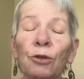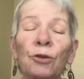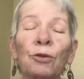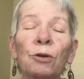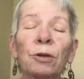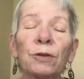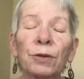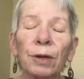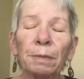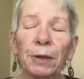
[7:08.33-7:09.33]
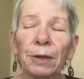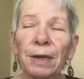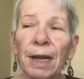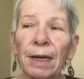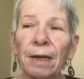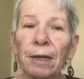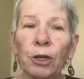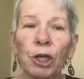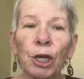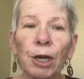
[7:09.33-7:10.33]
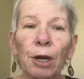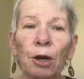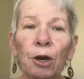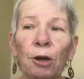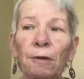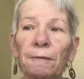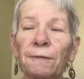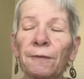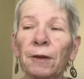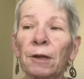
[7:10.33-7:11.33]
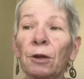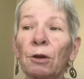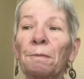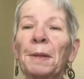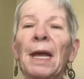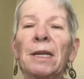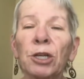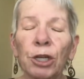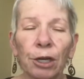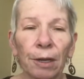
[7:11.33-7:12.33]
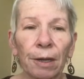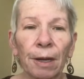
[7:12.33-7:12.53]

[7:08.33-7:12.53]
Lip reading: to contribute an energy of compassion,